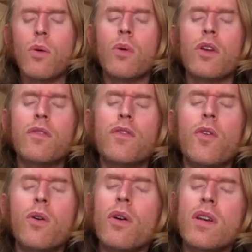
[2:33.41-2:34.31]
well, your
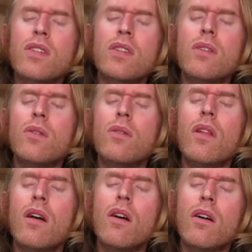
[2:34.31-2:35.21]
voice no
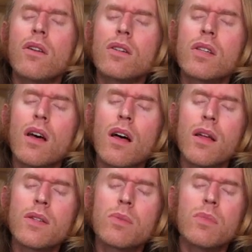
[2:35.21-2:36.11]
longer
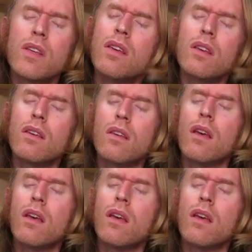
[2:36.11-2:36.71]
taunts me,